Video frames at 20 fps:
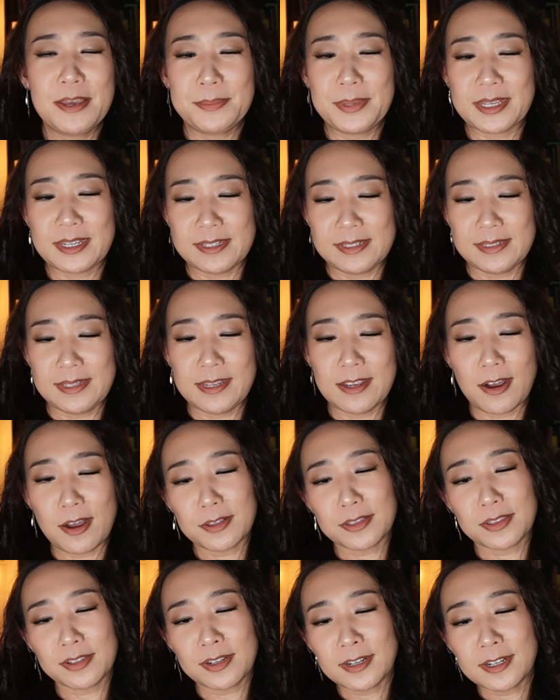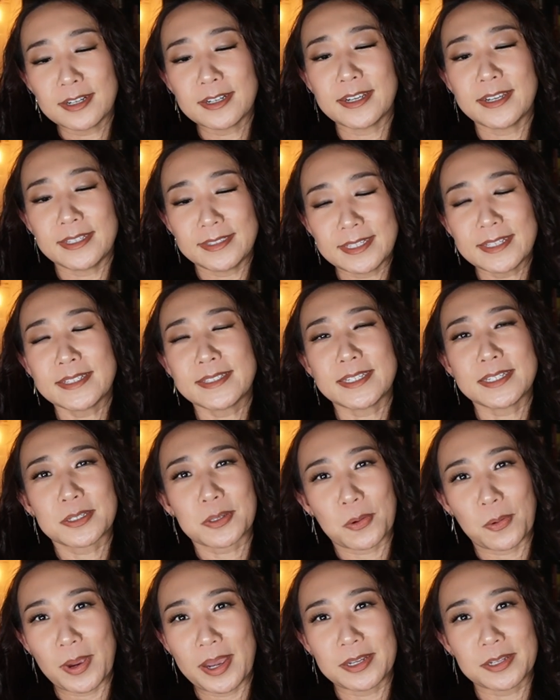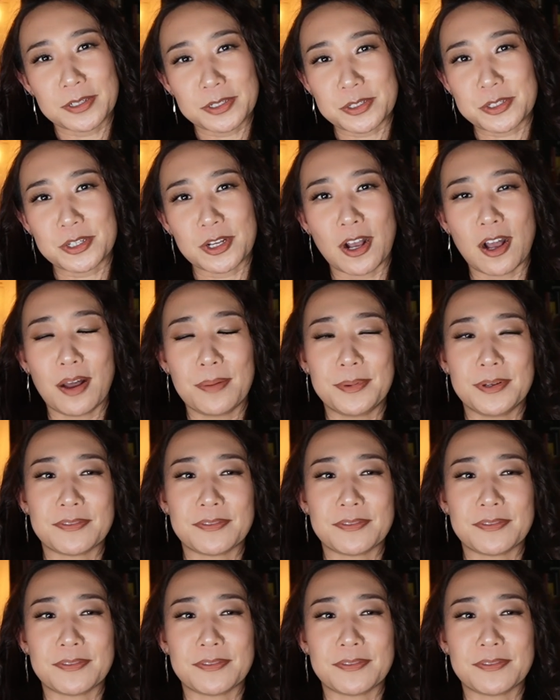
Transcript: because the author, I think, did quite a good job